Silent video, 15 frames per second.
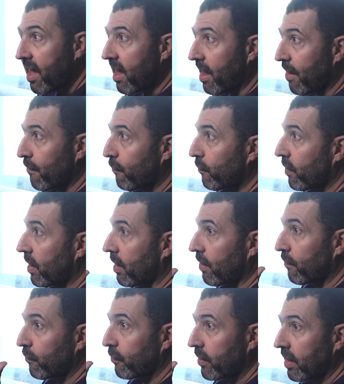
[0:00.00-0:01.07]
If
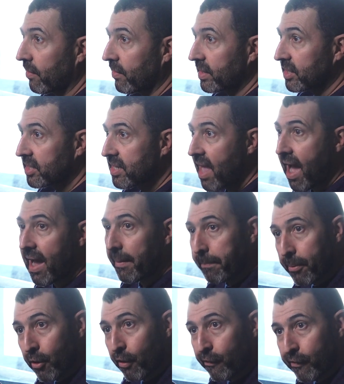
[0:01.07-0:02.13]
it's not
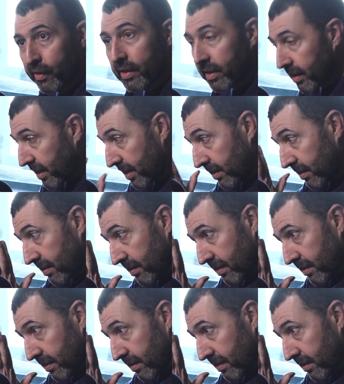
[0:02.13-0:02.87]
perfectly